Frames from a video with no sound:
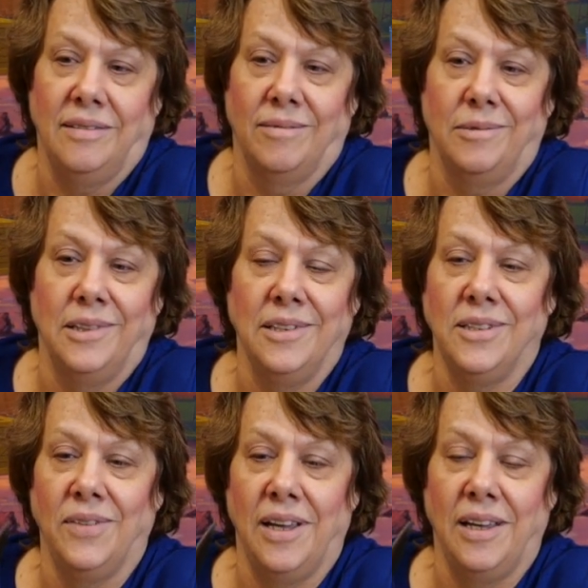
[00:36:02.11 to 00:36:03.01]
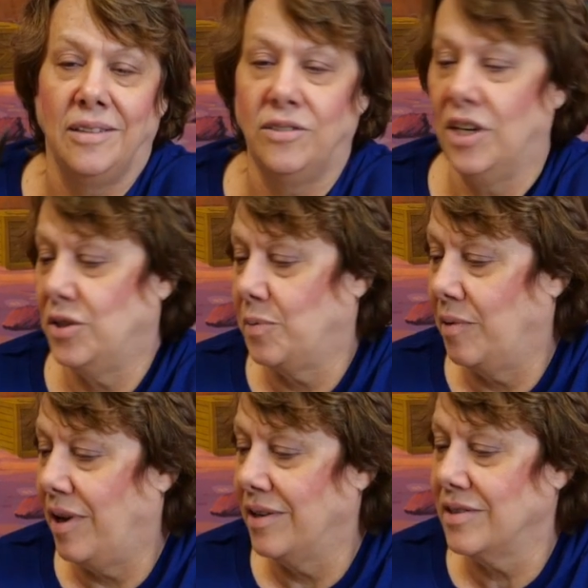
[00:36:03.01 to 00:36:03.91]
Where else have I had jasper
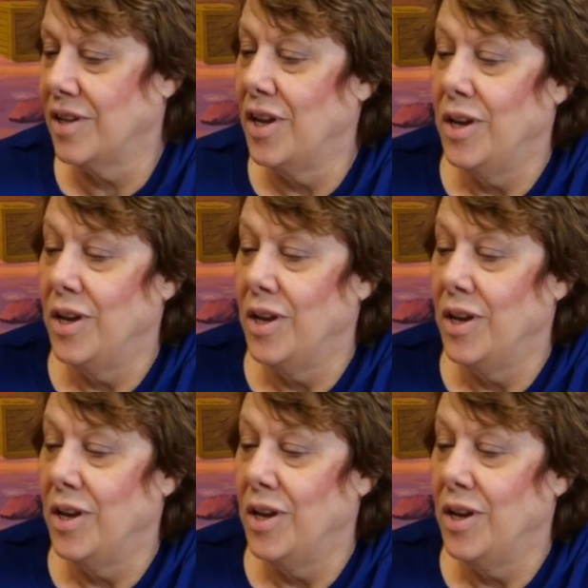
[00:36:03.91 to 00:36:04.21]
rocks?